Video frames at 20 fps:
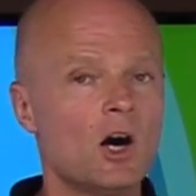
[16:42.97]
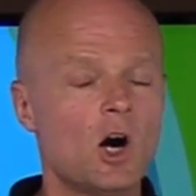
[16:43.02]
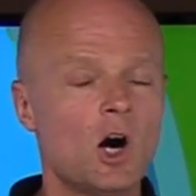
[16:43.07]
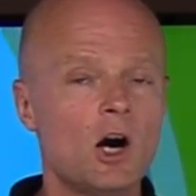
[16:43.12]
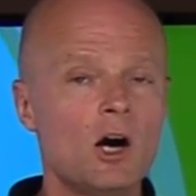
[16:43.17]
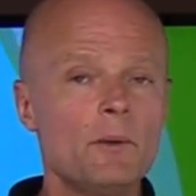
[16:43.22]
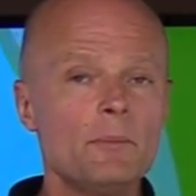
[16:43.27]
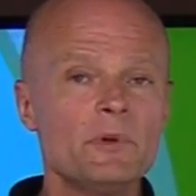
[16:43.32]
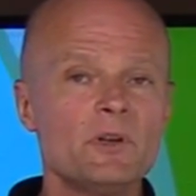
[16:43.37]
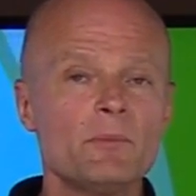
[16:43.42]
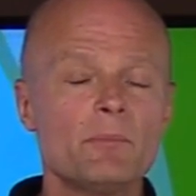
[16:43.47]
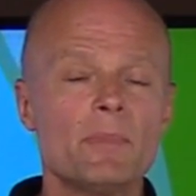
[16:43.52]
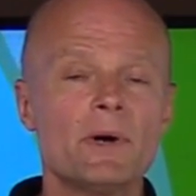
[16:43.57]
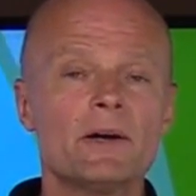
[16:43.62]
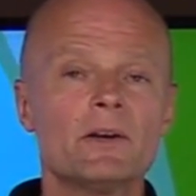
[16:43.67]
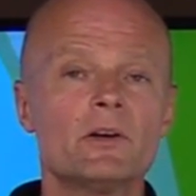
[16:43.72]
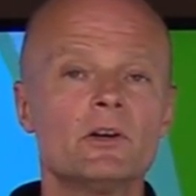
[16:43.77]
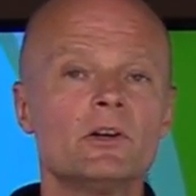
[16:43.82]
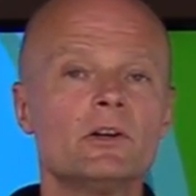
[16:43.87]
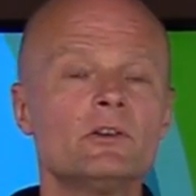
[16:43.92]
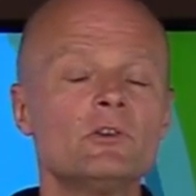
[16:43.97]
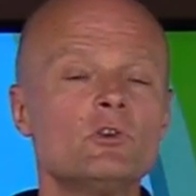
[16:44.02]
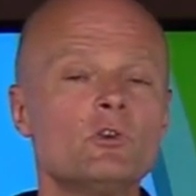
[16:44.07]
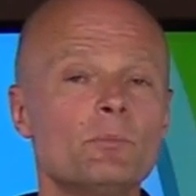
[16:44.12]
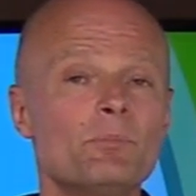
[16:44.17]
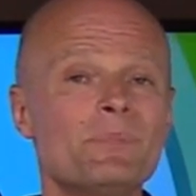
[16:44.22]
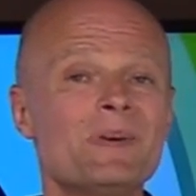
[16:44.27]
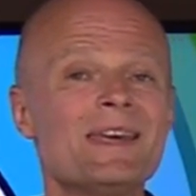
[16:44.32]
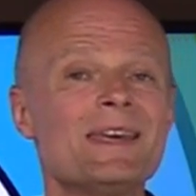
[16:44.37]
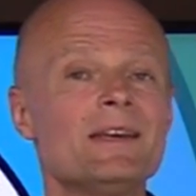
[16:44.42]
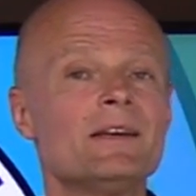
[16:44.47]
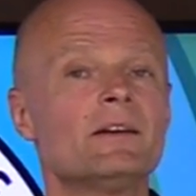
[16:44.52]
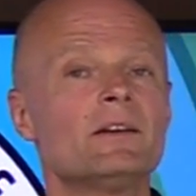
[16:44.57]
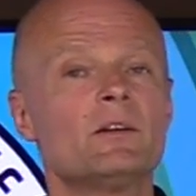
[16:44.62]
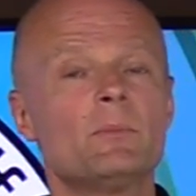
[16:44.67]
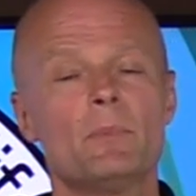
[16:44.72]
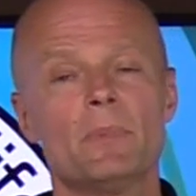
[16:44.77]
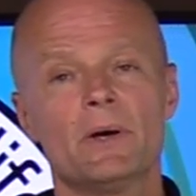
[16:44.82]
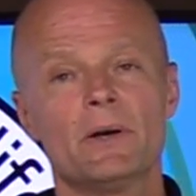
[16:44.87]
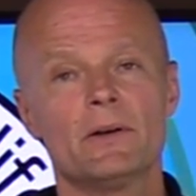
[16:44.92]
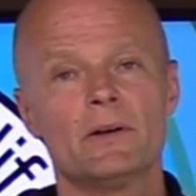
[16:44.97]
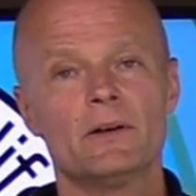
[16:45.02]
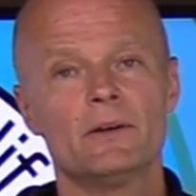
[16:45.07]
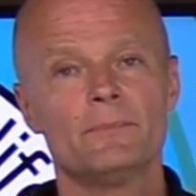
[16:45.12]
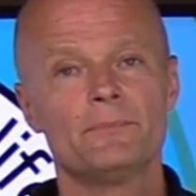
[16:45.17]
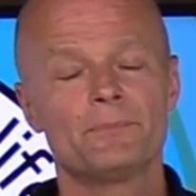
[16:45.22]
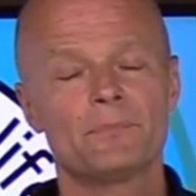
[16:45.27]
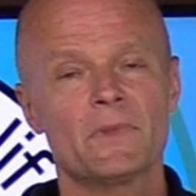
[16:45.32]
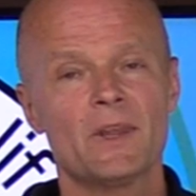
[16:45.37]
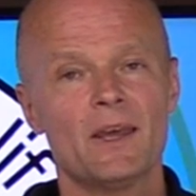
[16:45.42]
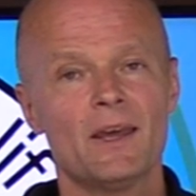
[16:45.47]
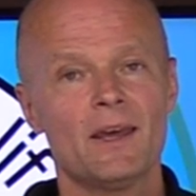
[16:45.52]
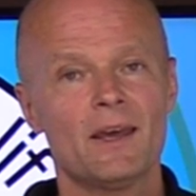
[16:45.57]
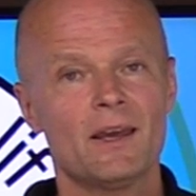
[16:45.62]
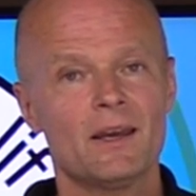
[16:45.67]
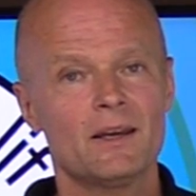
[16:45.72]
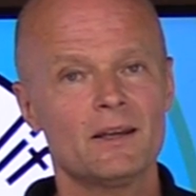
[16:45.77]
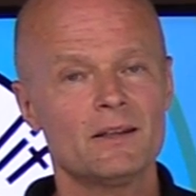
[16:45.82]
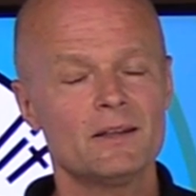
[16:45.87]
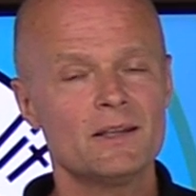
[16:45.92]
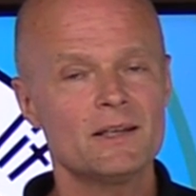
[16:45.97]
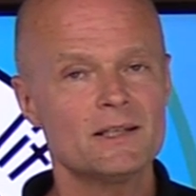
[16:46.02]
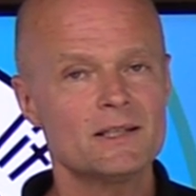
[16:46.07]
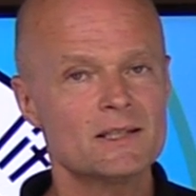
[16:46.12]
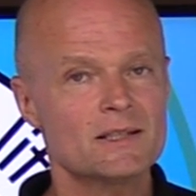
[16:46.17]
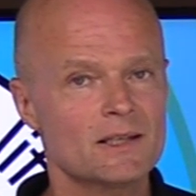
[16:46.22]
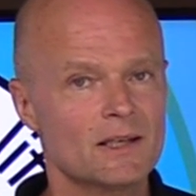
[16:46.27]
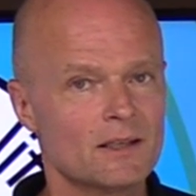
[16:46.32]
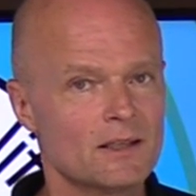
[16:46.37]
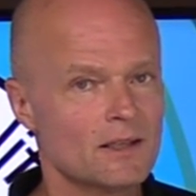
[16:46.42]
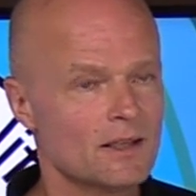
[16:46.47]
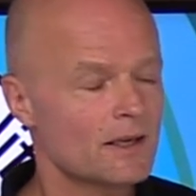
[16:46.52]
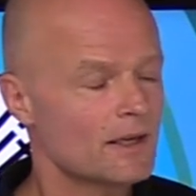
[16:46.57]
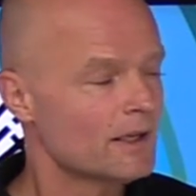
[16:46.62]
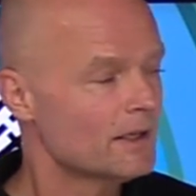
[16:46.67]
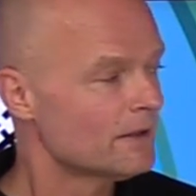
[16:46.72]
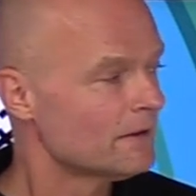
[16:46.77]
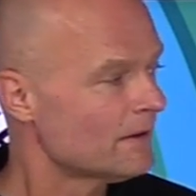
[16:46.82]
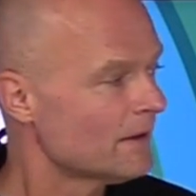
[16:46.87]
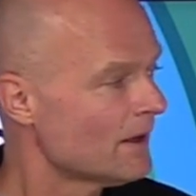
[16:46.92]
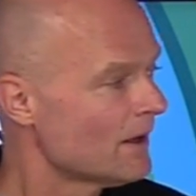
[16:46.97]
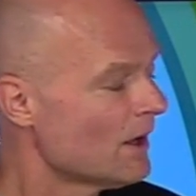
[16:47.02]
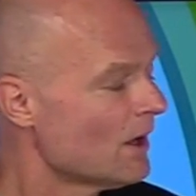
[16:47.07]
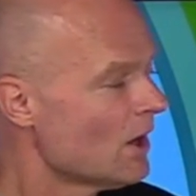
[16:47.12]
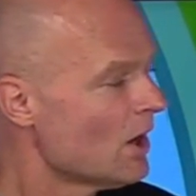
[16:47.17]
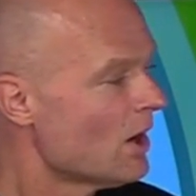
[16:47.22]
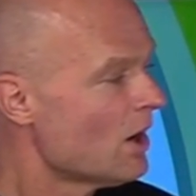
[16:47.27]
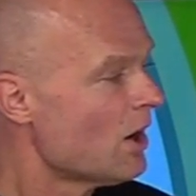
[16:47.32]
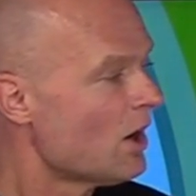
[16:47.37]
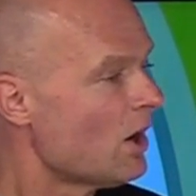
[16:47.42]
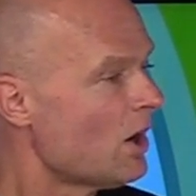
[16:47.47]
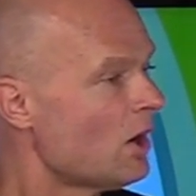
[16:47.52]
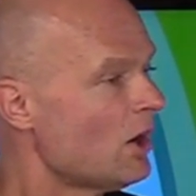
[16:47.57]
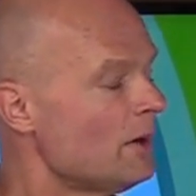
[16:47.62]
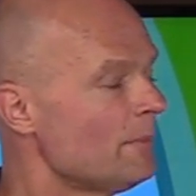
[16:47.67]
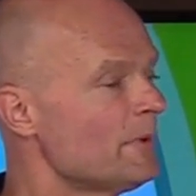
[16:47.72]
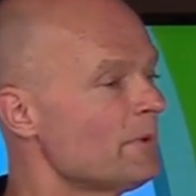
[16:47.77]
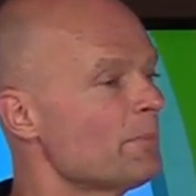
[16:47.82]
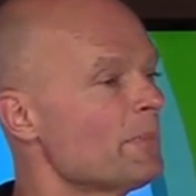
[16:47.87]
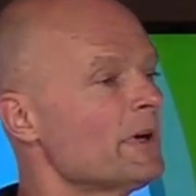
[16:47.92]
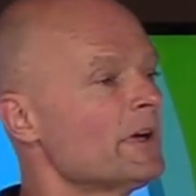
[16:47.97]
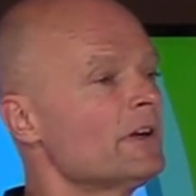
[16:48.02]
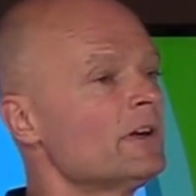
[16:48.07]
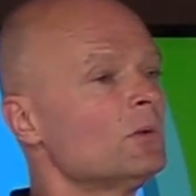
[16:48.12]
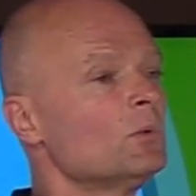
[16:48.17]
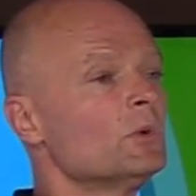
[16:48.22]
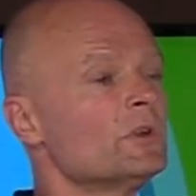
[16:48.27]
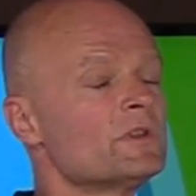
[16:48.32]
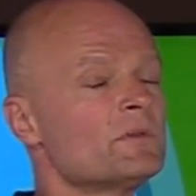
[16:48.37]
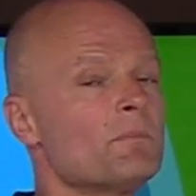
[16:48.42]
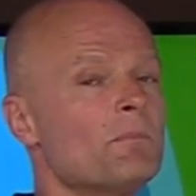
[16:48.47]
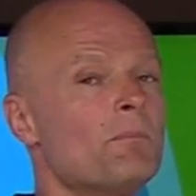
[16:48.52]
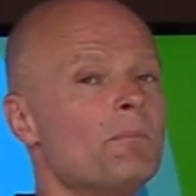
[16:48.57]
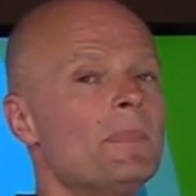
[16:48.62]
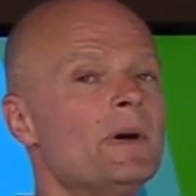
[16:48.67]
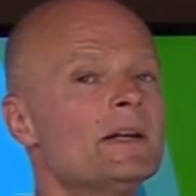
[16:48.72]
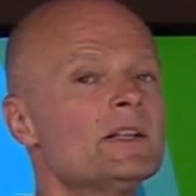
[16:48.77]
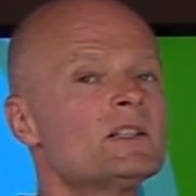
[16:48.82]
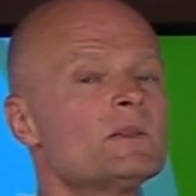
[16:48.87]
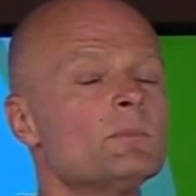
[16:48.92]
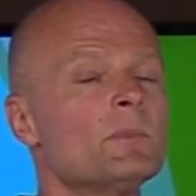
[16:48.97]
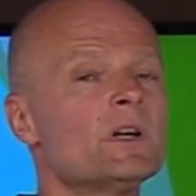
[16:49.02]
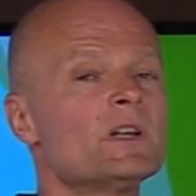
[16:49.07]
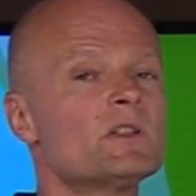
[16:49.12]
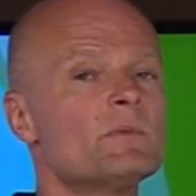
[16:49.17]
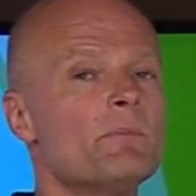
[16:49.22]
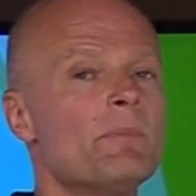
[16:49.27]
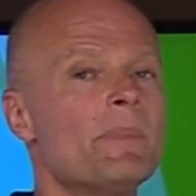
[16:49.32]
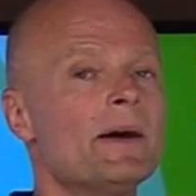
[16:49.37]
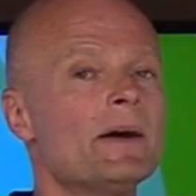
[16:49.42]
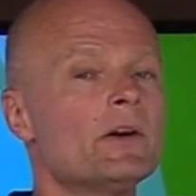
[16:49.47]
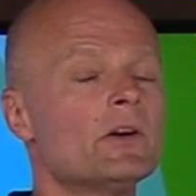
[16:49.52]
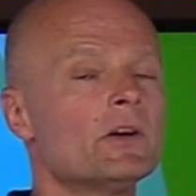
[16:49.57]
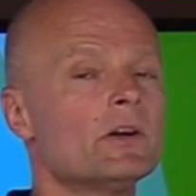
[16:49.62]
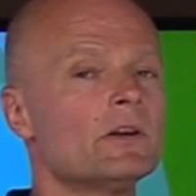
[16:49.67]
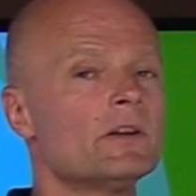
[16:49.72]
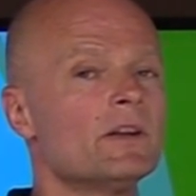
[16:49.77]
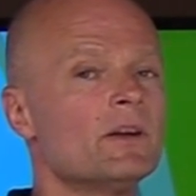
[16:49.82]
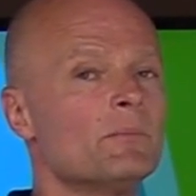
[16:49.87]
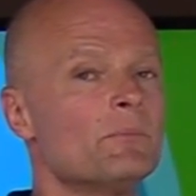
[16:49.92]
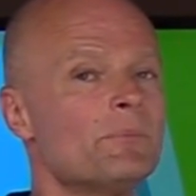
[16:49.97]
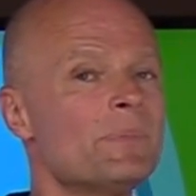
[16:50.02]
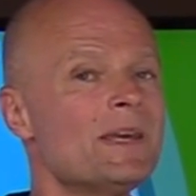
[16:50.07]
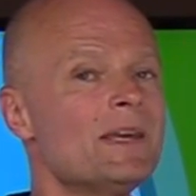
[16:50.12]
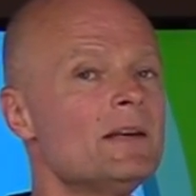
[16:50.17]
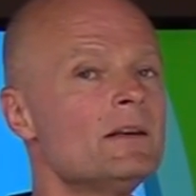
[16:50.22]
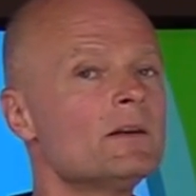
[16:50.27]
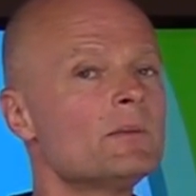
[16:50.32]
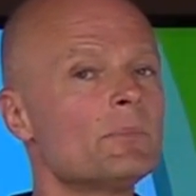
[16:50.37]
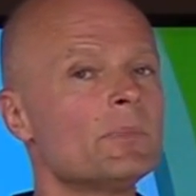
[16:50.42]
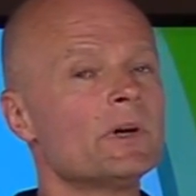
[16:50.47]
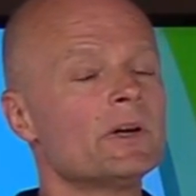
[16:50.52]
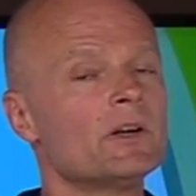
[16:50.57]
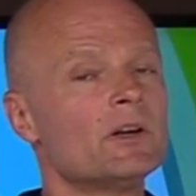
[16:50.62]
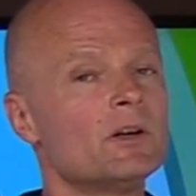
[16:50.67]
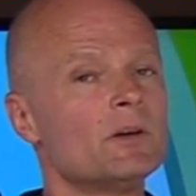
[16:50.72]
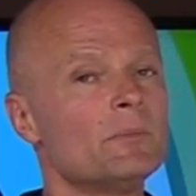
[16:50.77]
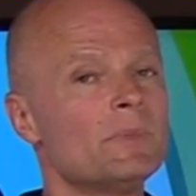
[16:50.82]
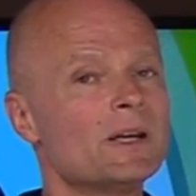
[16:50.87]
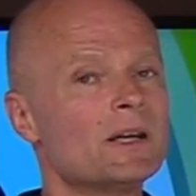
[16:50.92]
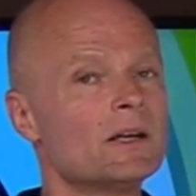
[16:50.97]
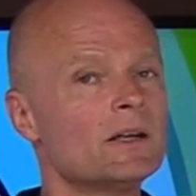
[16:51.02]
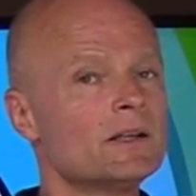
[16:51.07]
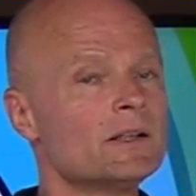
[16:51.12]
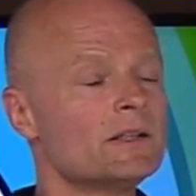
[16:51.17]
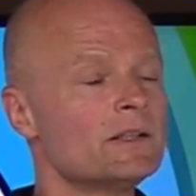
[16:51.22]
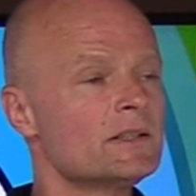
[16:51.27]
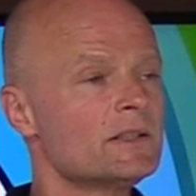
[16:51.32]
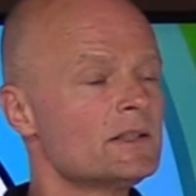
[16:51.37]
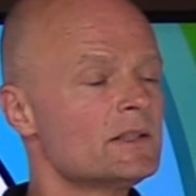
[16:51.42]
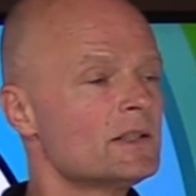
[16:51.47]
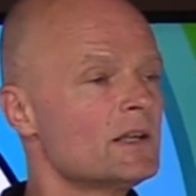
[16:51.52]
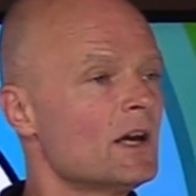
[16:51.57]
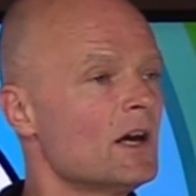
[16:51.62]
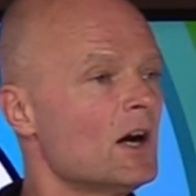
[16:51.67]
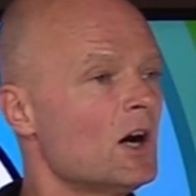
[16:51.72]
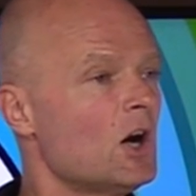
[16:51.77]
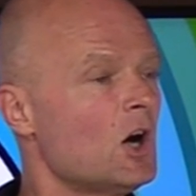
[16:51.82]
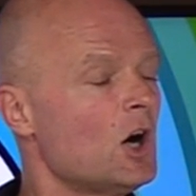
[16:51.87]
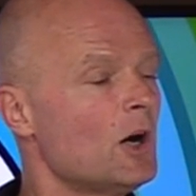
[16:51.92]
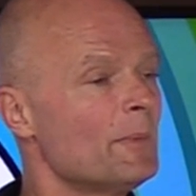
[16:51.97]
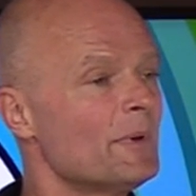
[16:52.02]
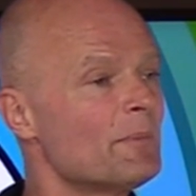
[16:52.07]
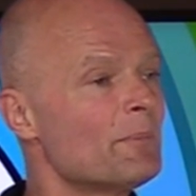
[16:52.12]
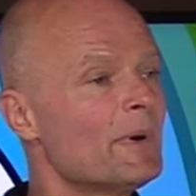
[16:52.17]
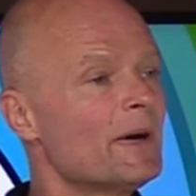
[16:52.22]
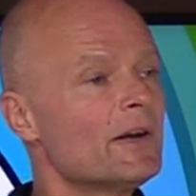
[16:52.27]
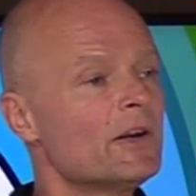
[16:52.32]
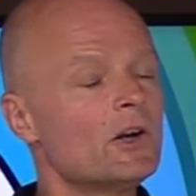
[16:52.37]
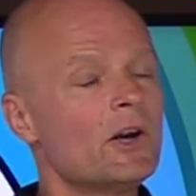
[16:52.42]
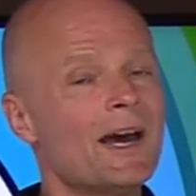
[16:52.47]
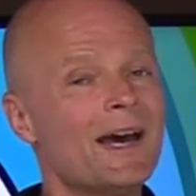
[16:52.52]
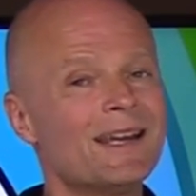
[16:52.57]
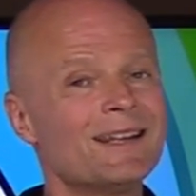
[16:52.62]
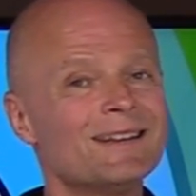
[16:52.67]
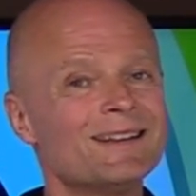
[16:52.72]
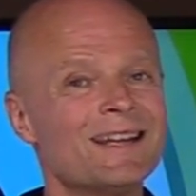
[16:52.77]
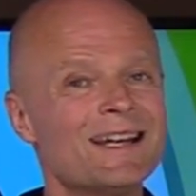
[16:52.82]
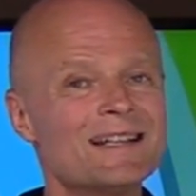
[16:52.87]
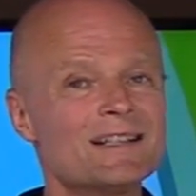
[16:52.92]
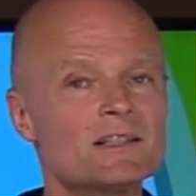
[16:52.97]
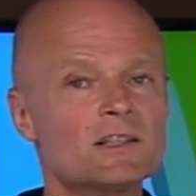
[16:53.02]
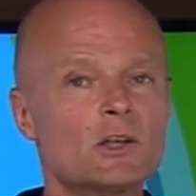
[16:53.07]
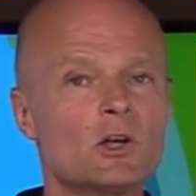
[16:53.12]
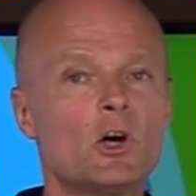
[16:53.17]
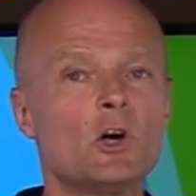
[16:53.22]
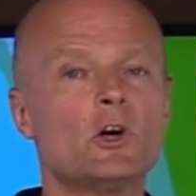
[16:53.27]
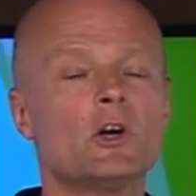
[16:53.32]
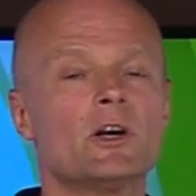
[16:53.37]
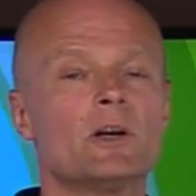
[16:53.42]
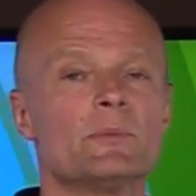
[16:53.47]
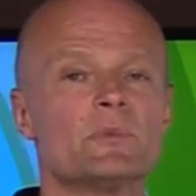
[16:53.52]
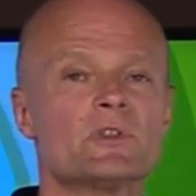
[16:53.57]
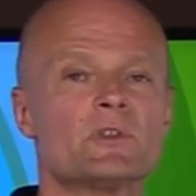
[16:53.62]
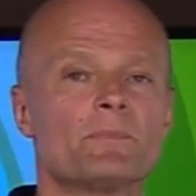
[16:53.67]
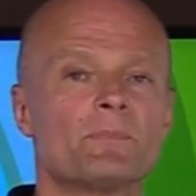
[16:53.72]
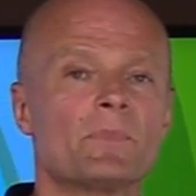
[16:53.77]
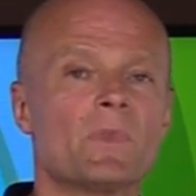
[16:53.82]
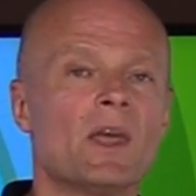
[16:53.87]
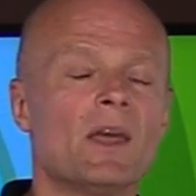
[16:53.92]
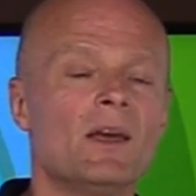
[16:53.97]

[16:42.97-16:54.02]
almond butter to peanut butter. And they said that Almond butter was much, much better than peanut butter because almond butter had less carbs.